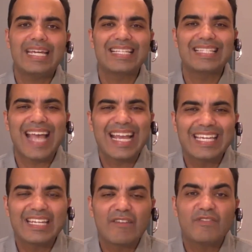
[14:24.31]

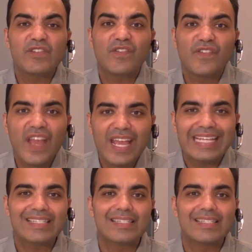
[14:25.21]
executives face